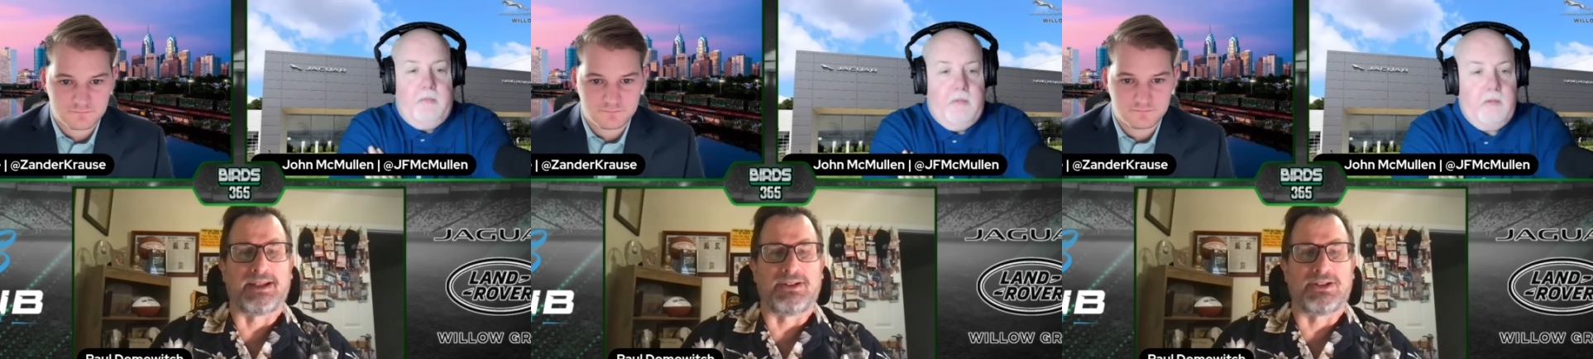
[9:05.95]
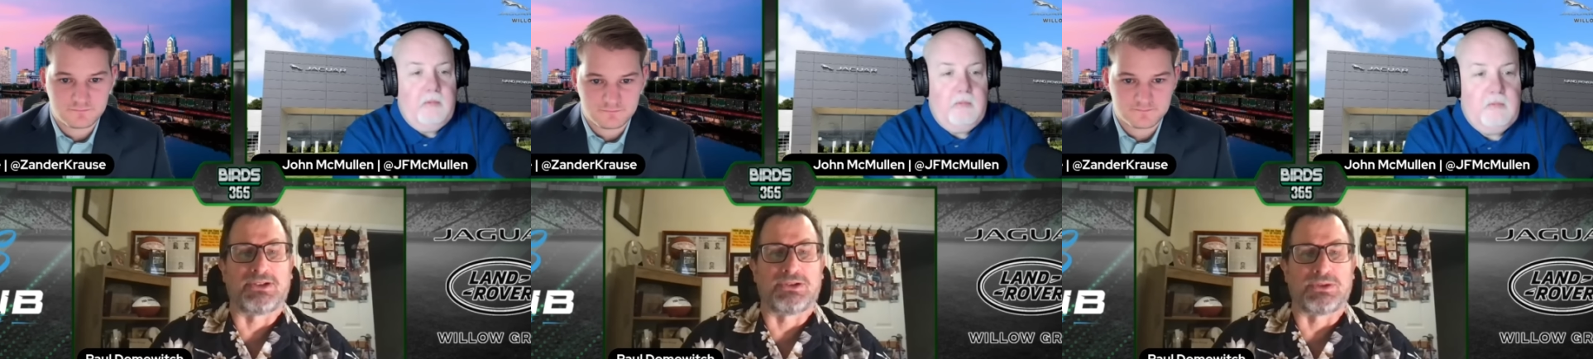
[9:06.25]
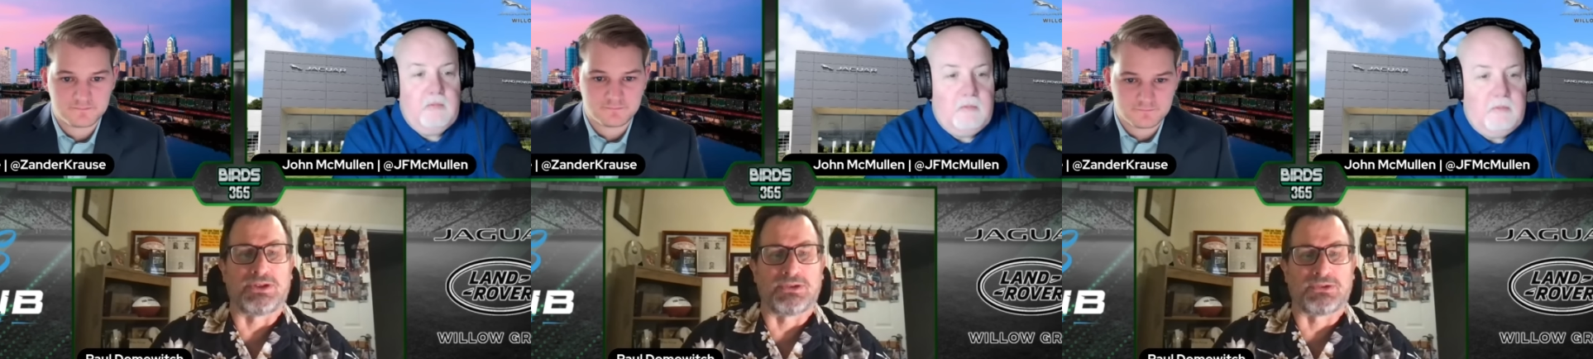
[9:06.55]
Speaker 1: he did two
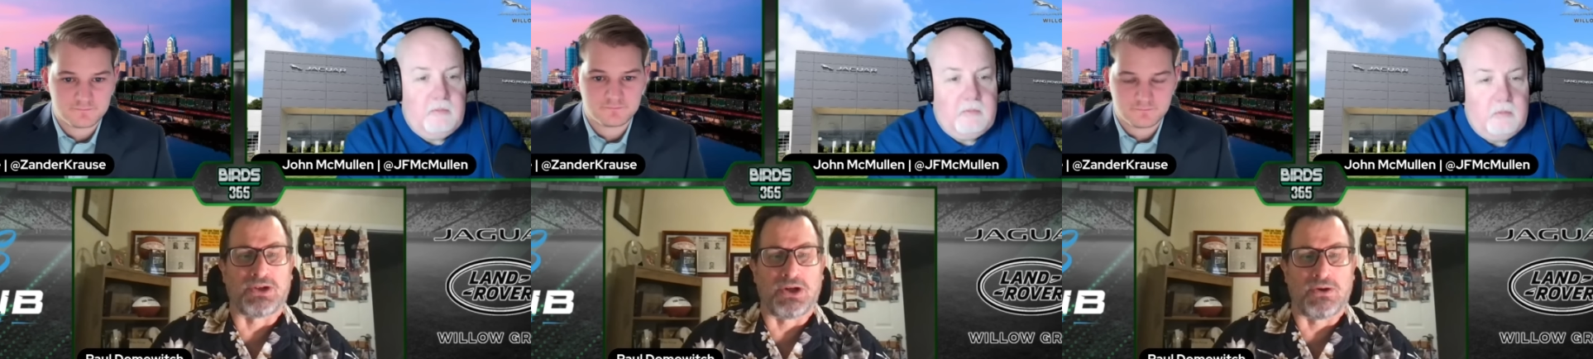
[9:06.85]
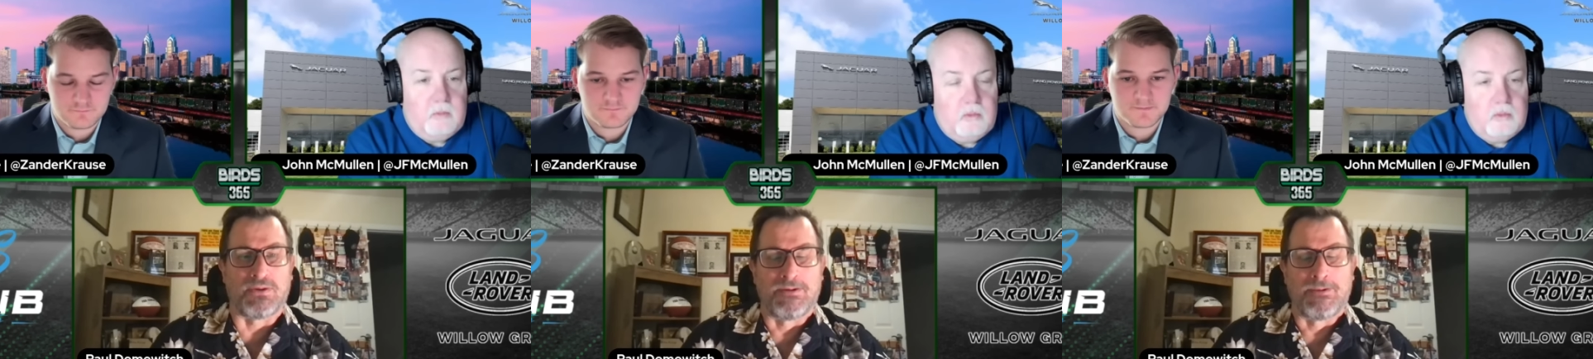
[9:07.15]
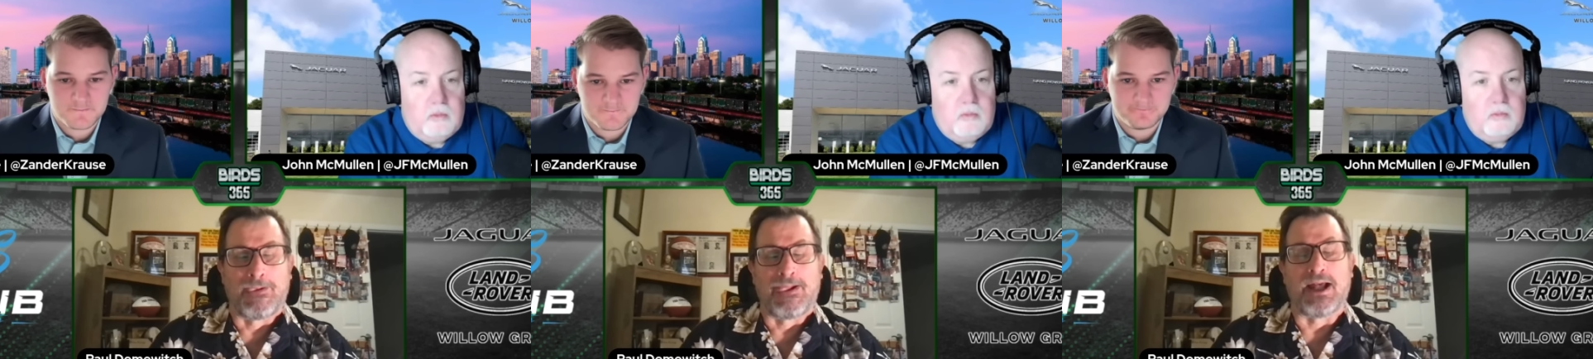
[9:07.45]
years ago
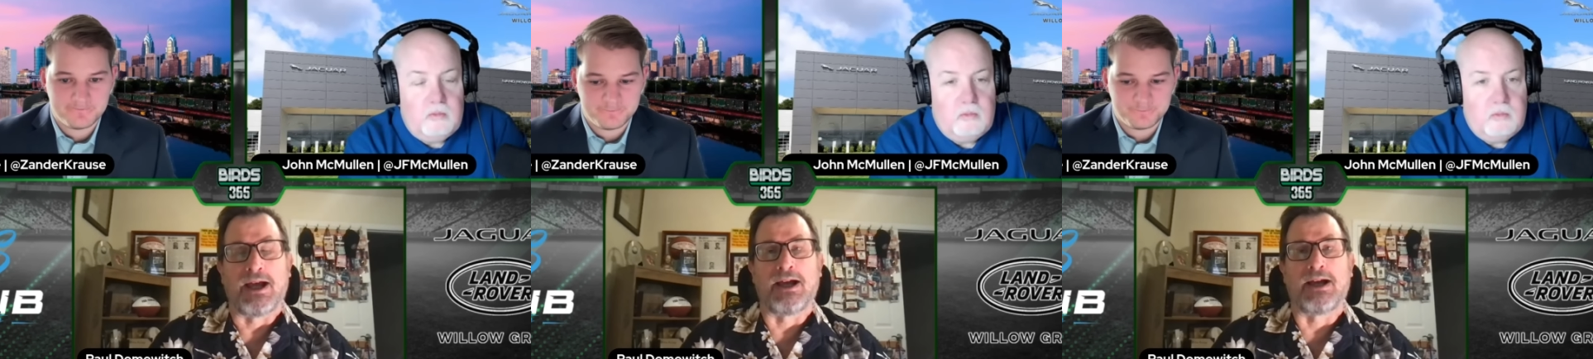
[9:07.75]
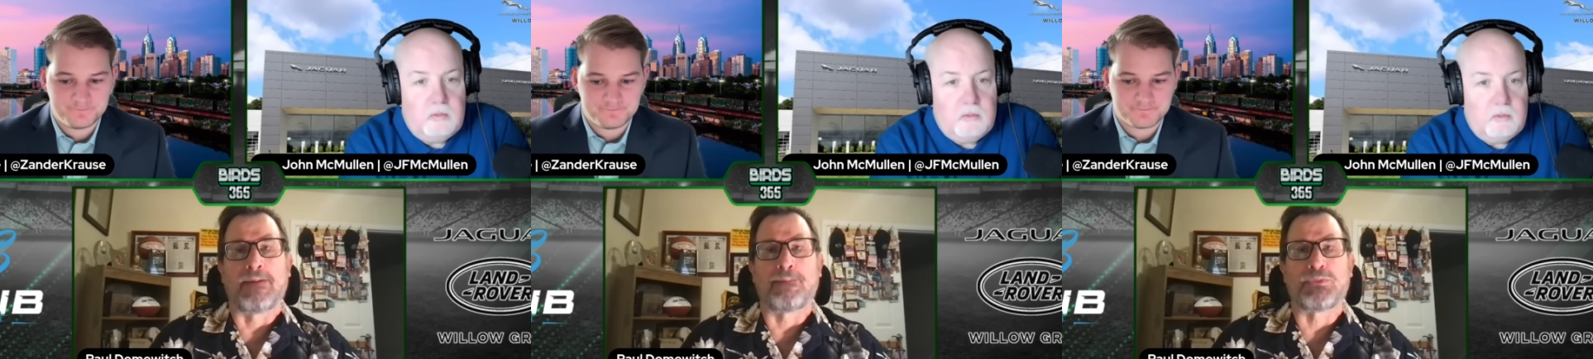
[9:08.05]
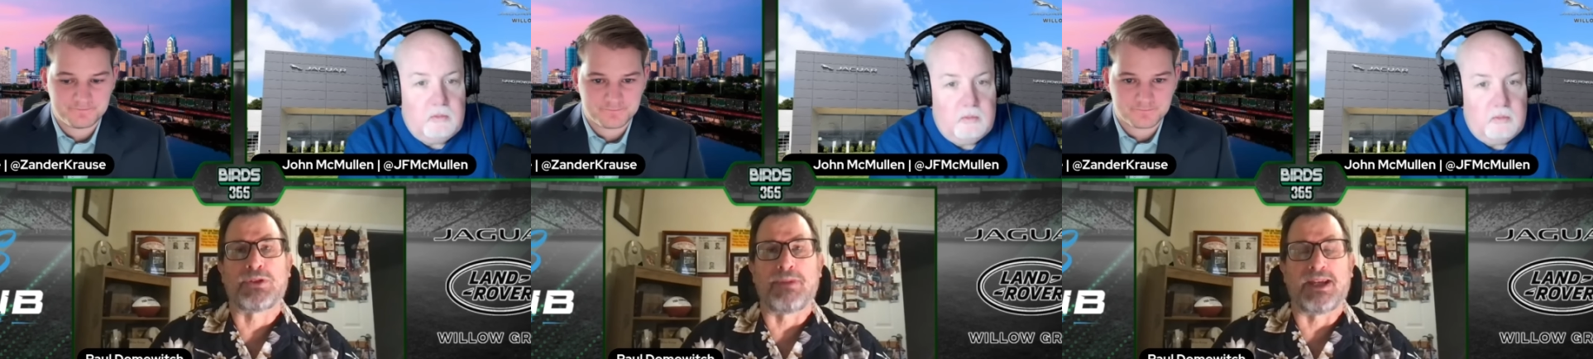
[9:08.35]
um,
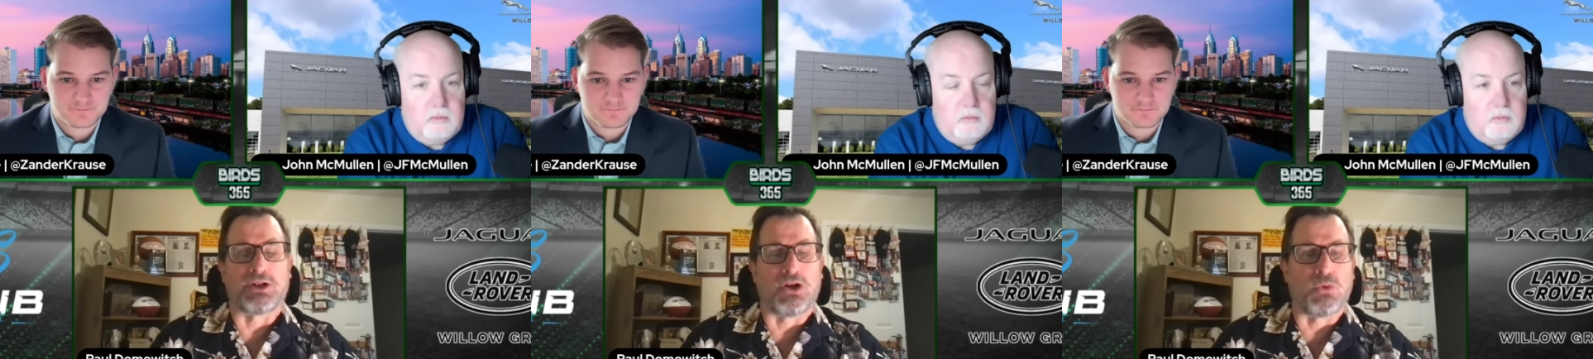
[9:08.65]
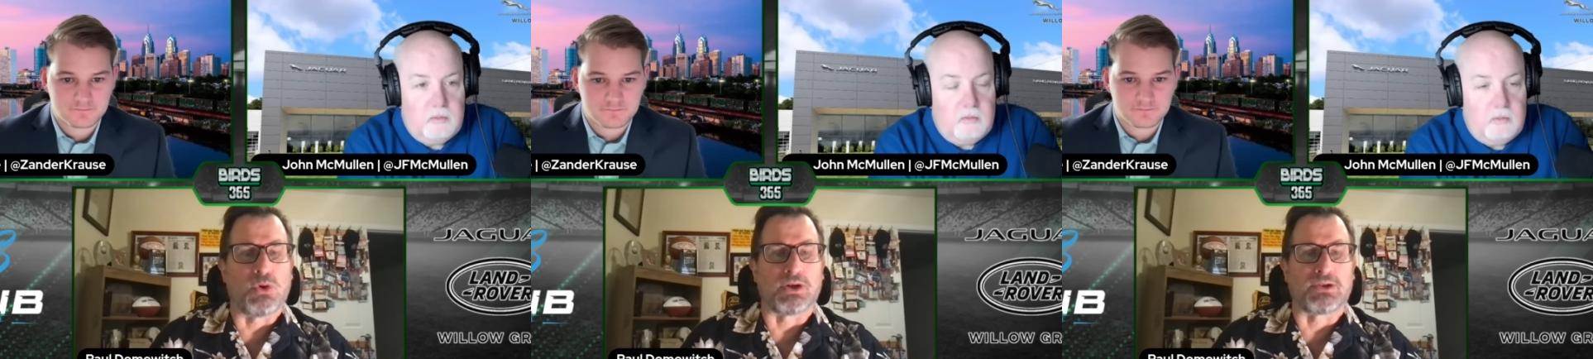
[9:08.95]
to make it all work.